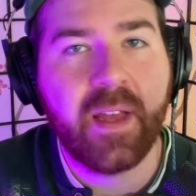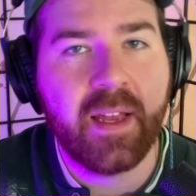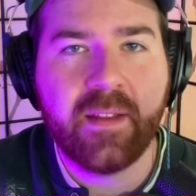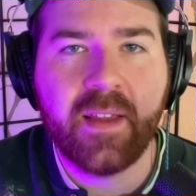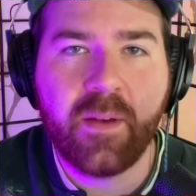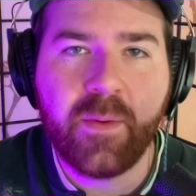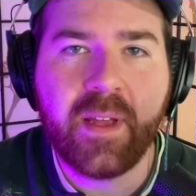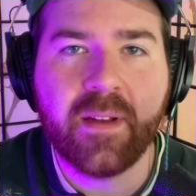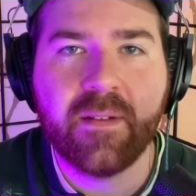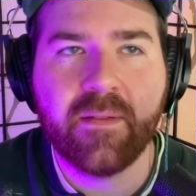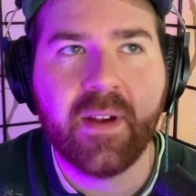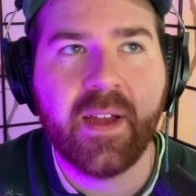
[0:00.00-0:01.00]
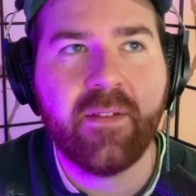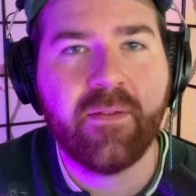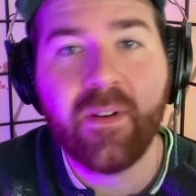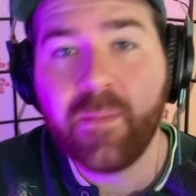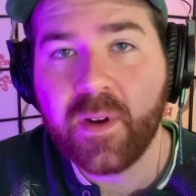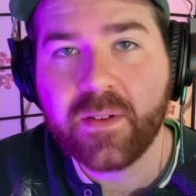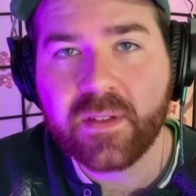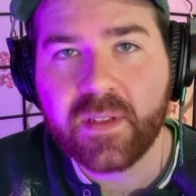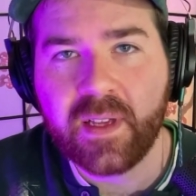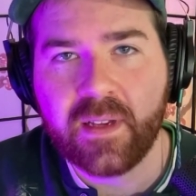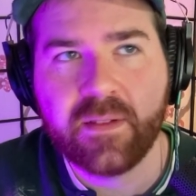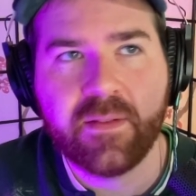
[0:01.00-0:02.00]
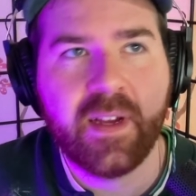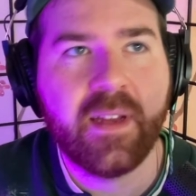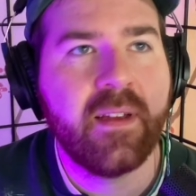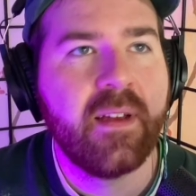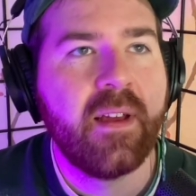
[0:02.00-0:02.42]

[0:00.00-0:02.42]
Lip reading: and they win, right? For most things, right?